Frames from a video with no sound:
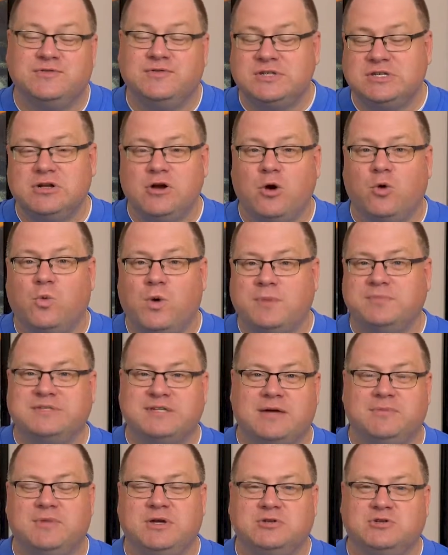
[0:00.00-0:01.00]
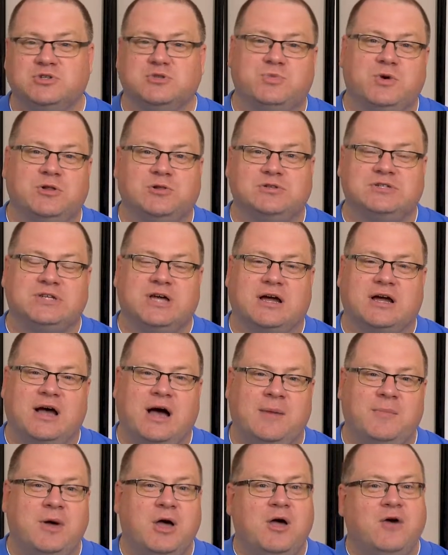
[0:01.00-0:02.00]
Visit our website,
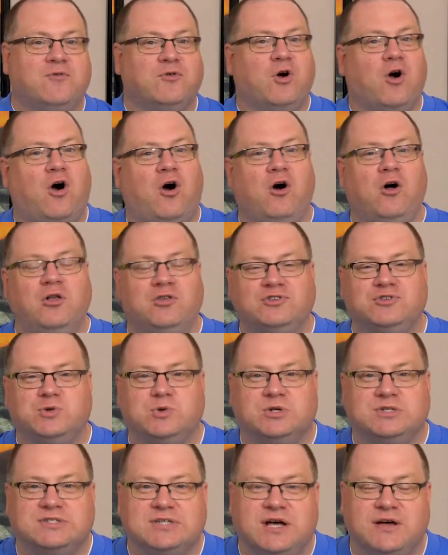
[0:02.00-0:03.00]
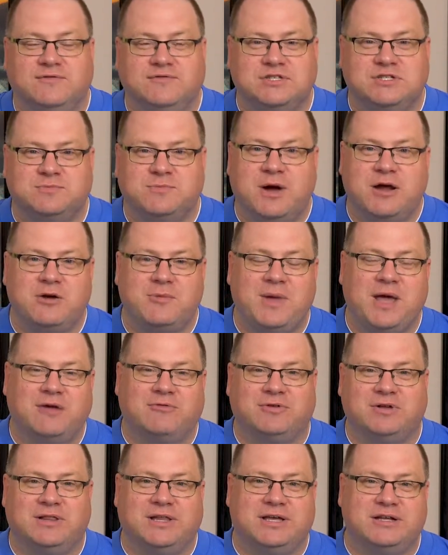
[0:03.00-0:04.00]
majorspoilers.com, for all sorts of
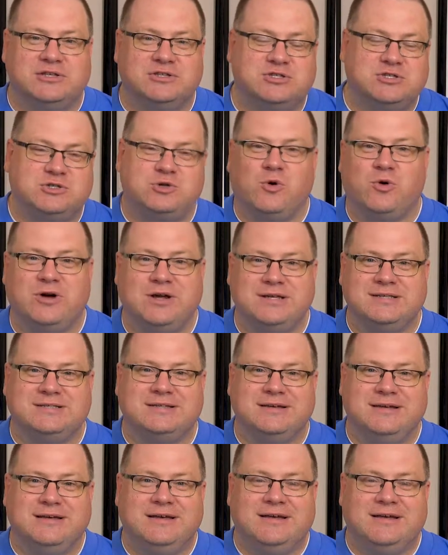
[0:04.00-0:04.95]
Spider-Man related stories.